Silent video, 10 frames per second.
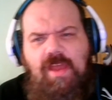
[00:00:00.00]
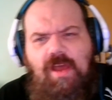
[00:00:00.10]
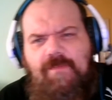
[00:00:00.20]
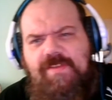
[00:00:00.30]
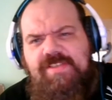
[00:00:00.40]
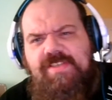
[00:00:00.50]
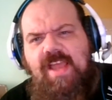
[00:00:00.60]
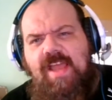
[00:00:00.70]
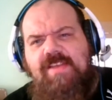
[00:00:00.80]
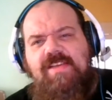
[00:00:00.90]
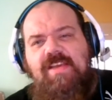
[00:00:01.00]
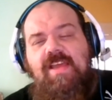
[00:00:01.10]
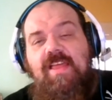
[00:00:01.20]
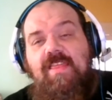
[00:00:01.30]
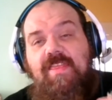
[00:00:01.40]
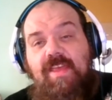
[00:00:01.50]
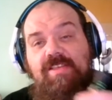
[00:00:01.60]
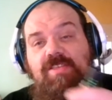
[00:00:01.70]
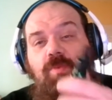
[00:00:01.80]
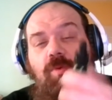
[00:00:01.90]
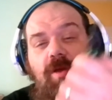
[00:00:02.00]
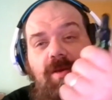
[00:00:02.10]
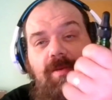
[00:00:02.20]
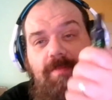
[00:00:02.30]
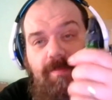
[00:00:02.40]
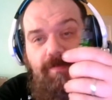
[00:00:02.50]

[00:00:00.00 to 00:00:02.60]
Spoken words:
of the scent, this one,